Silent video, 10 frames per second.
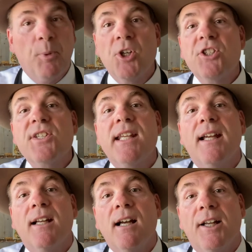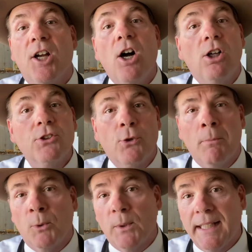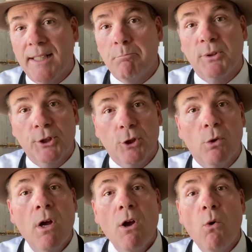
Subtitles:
burnt sienna and an ultramarine blue